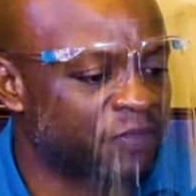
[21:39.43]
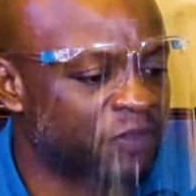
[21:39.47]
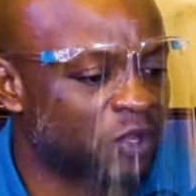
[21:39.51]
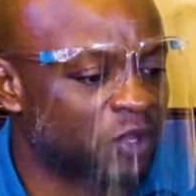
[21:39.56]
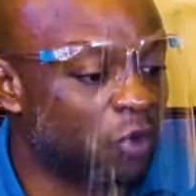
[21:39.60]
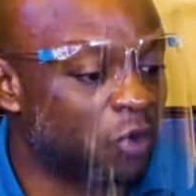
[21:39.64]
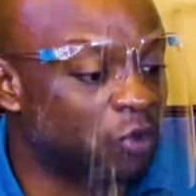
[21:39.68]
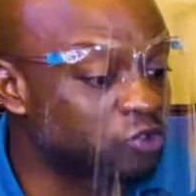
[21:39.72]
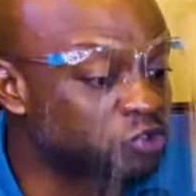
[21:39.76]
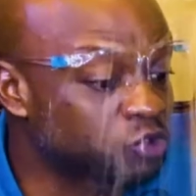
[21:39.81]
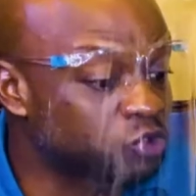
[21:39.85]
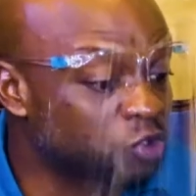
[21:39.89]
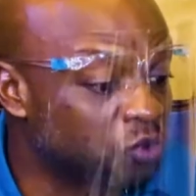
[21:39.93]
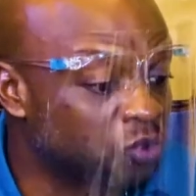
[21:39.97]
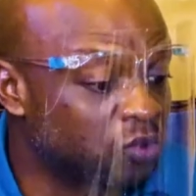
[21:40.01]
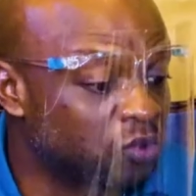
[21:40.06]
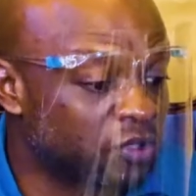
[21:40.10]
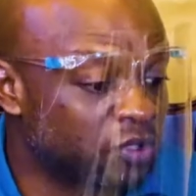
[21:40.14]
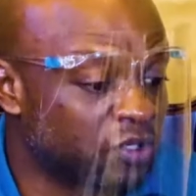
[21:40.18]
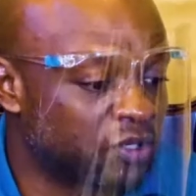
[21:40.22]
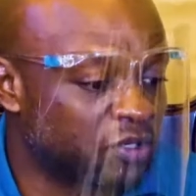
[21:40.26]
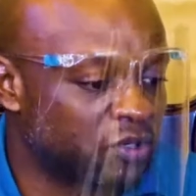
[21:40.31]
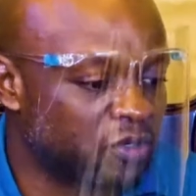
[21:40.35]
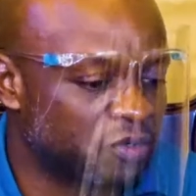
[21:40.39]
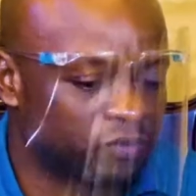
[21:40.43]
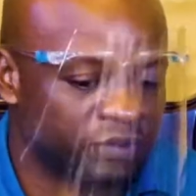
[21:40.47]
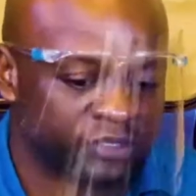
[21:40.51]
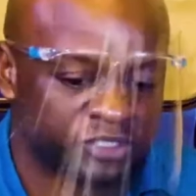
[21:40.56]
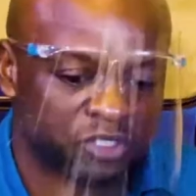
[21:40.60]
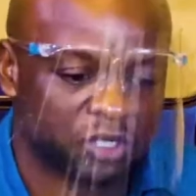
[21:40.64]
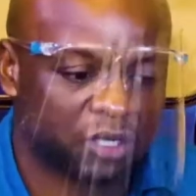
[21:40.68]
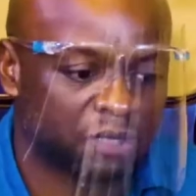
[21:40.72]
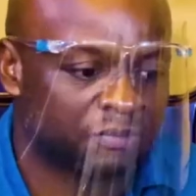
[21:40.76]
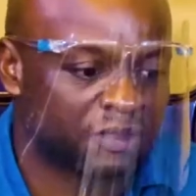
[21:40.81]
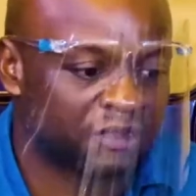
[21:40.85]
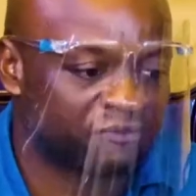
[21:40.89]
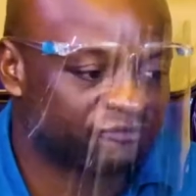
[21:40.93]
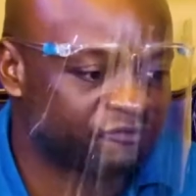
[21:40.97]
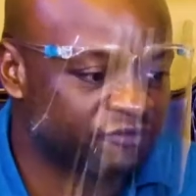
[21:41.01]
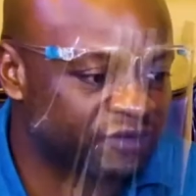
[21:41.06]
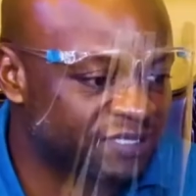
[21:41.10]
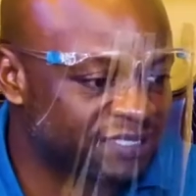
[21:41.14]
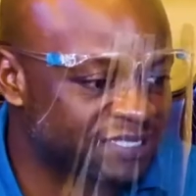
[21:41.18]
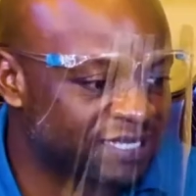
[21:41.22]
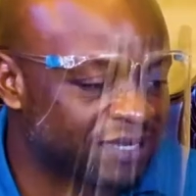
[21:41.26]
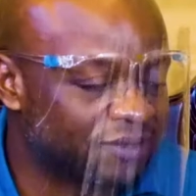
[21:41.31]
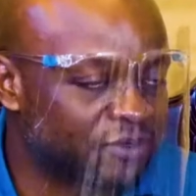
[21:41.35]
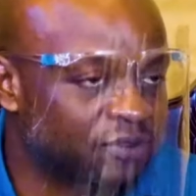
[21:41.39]
Also, you know, we talk about
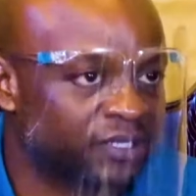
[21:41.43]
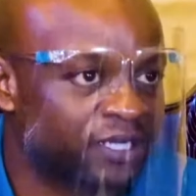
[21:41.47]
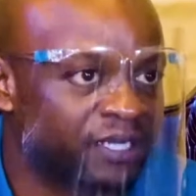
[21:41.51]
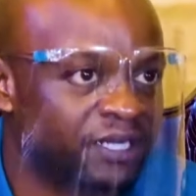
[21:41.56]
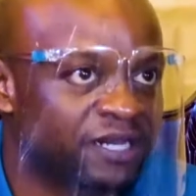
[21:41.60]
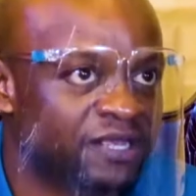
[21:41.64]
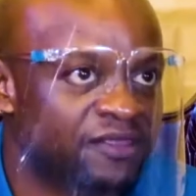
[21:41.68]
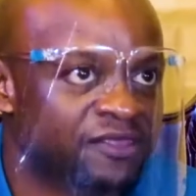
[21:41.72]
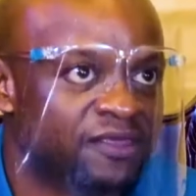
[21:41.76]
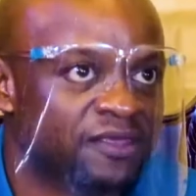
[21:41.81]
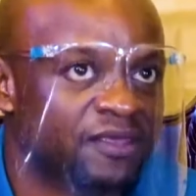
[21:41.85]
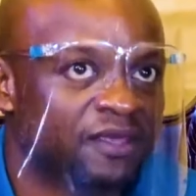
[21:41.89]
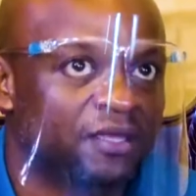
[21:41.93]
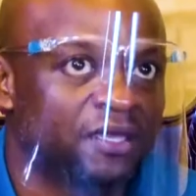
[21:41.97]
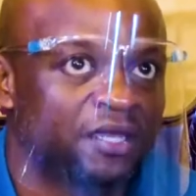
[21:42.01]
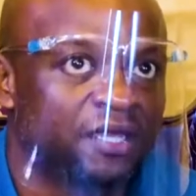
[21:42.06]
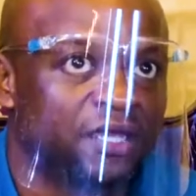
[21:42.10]
Freetown, and I think